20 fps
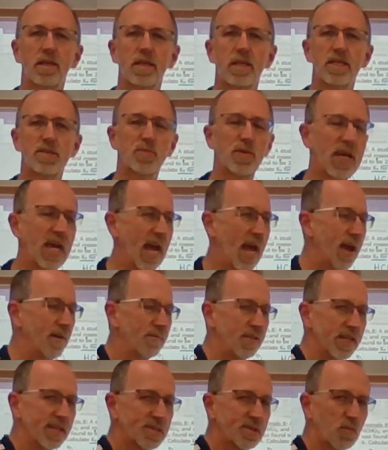is we
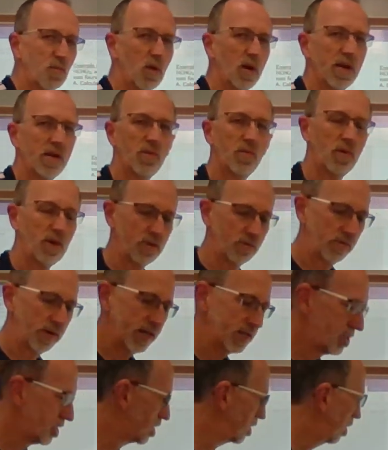have this 1 to 1
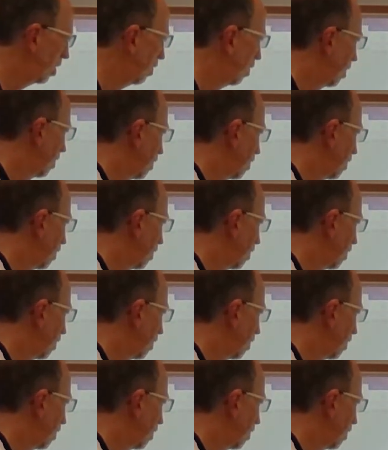ratio